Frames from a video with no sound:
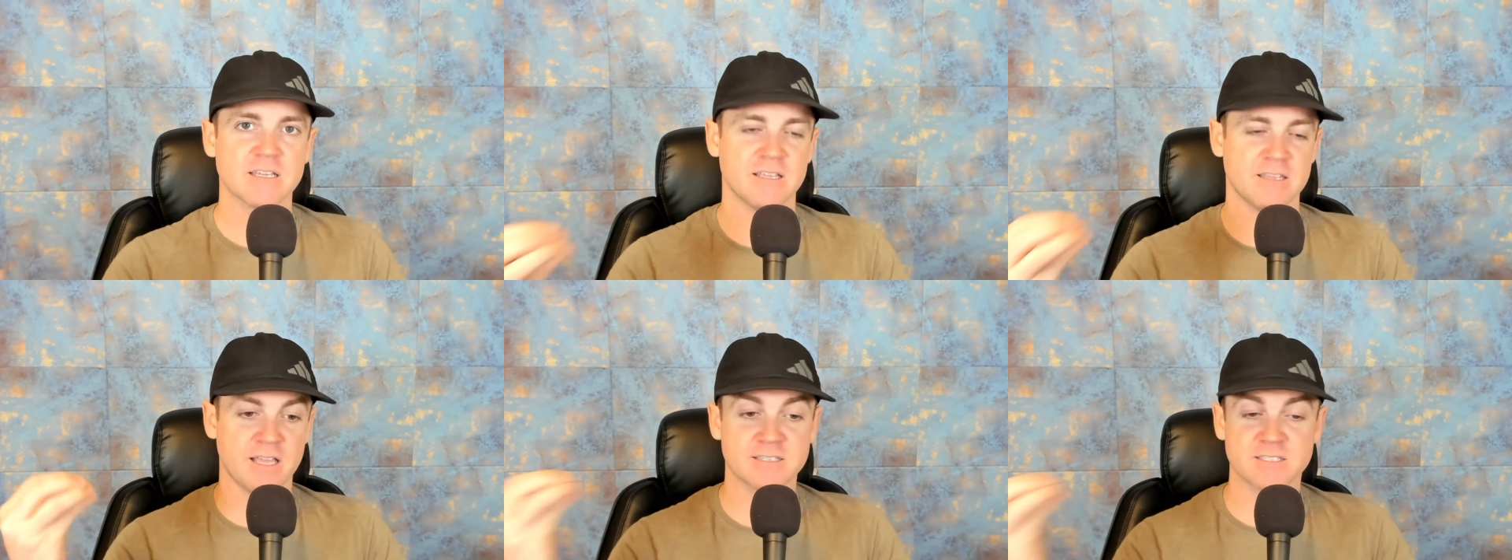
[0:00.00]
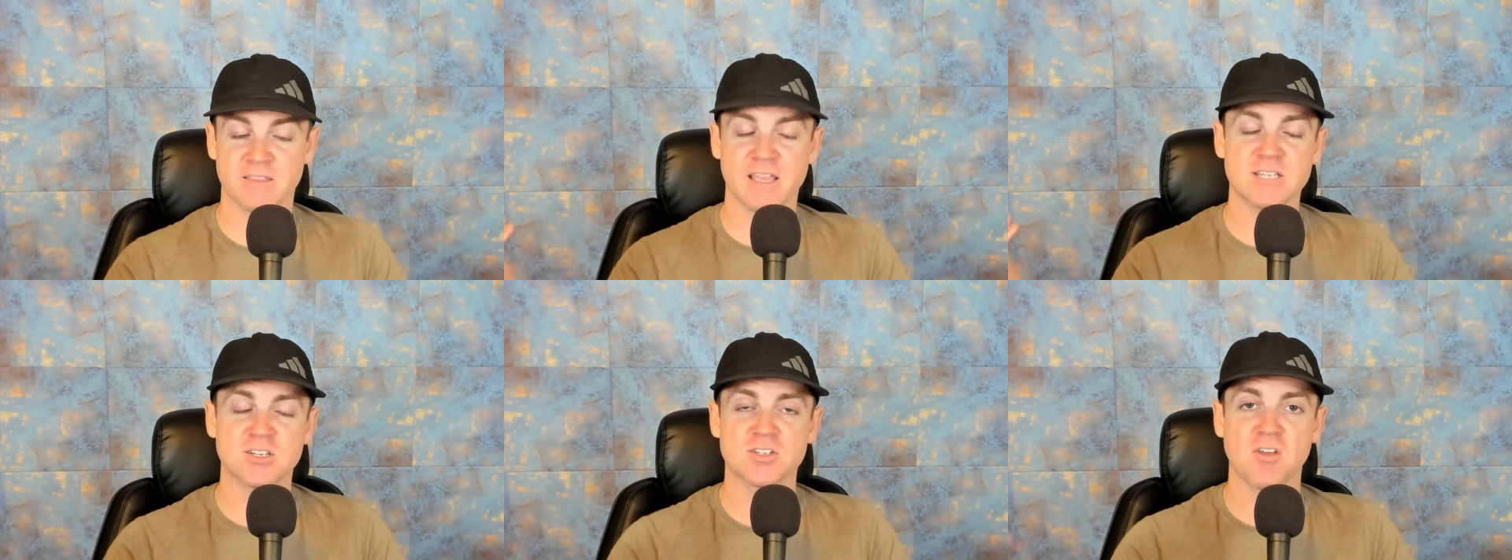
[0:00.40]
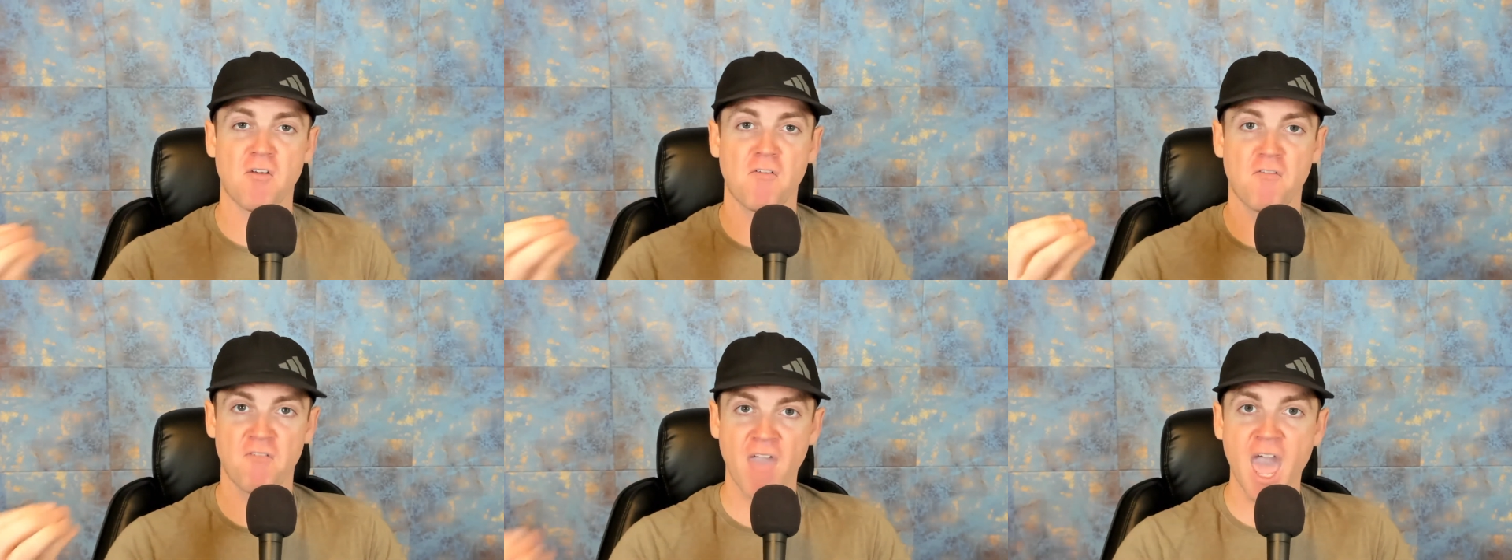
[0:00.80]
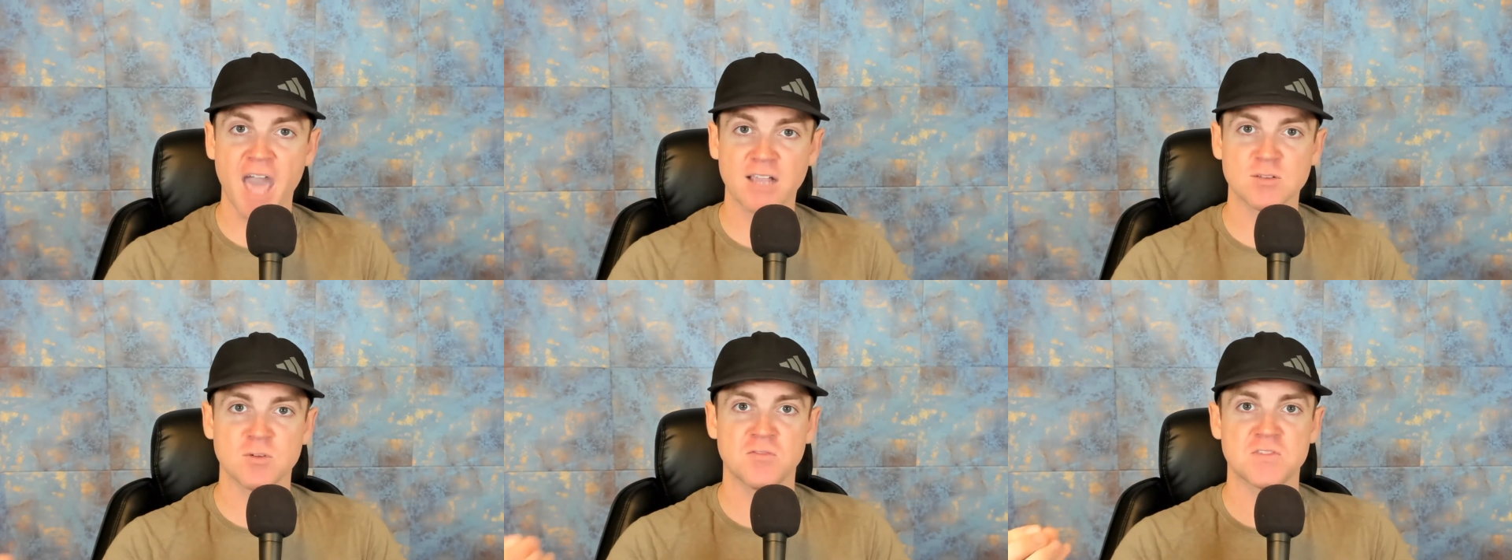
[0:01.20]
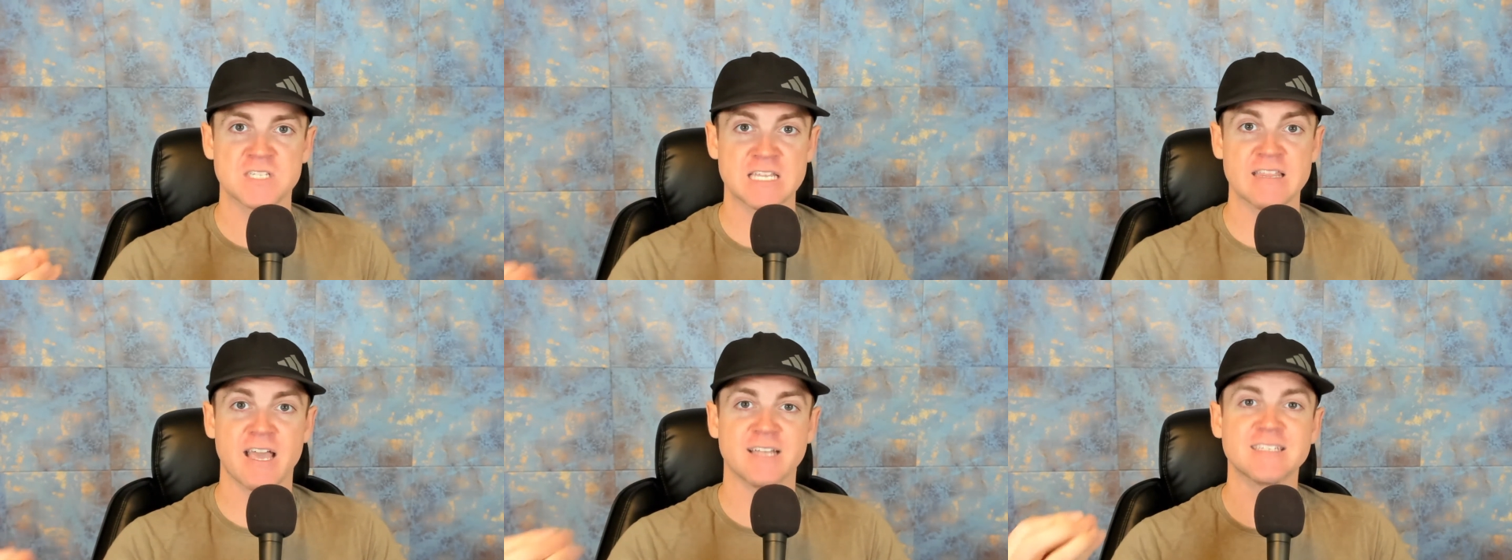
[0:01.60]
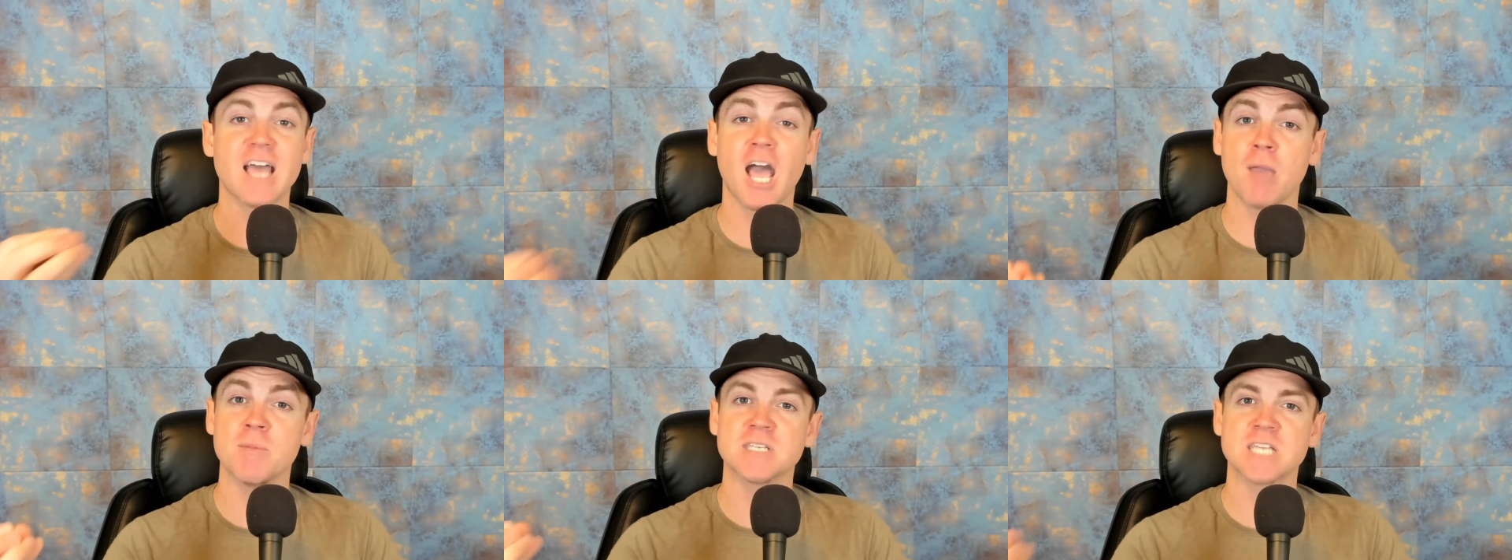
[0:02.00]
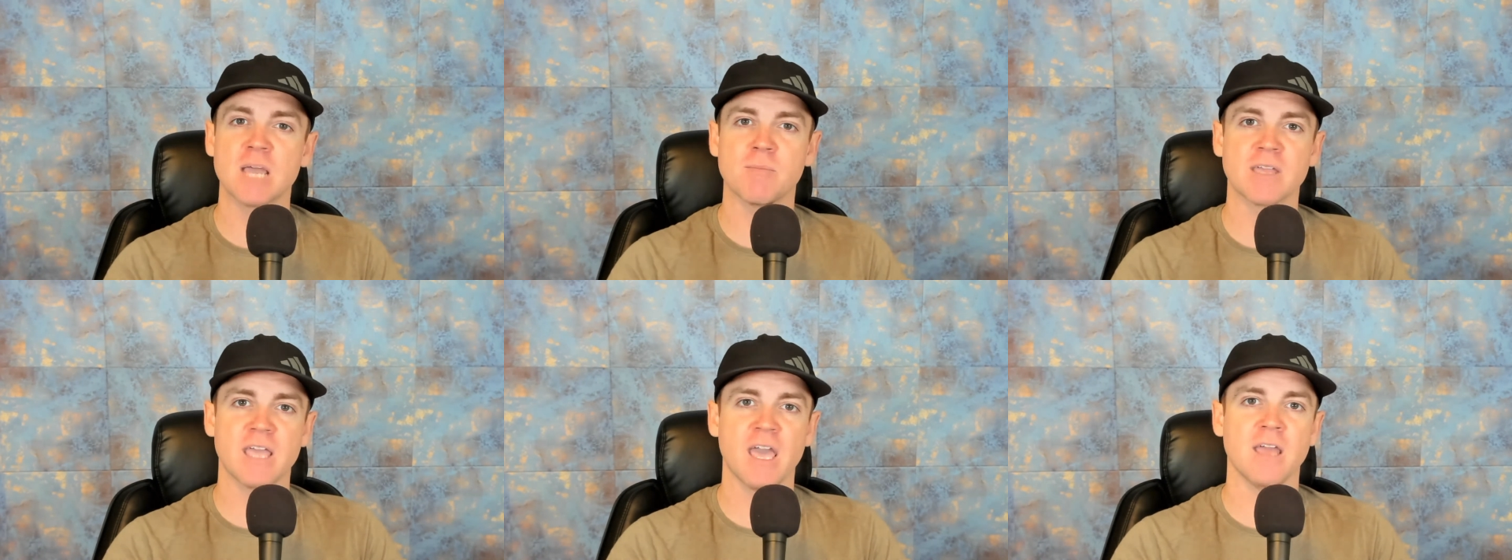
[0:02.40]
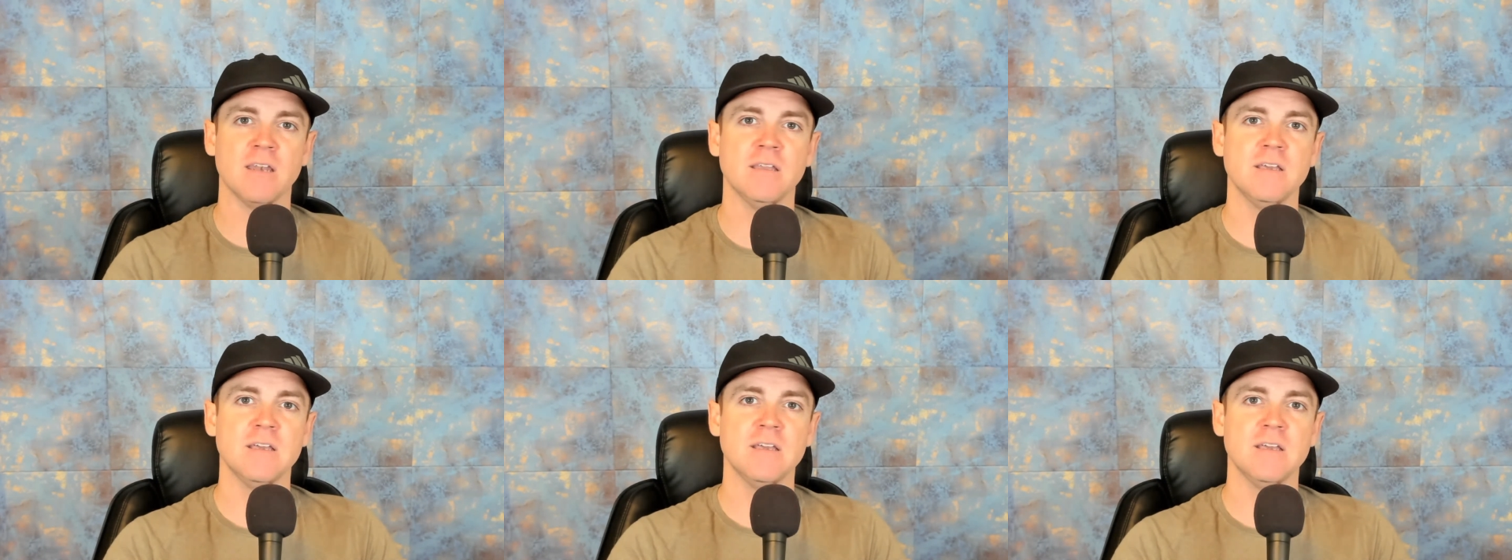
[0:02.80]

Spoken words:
That's just a fact. We've seen that time and time again.